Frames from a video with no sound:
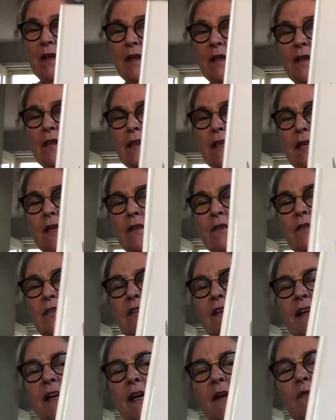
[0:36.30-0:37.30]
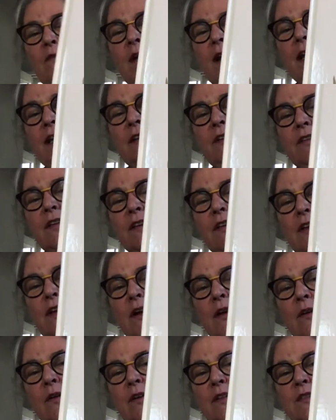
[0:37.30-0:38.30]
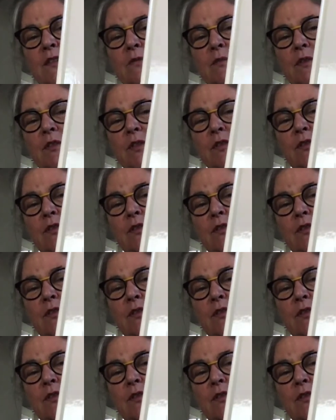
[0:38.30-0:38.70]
The other thing I want you to notice when you're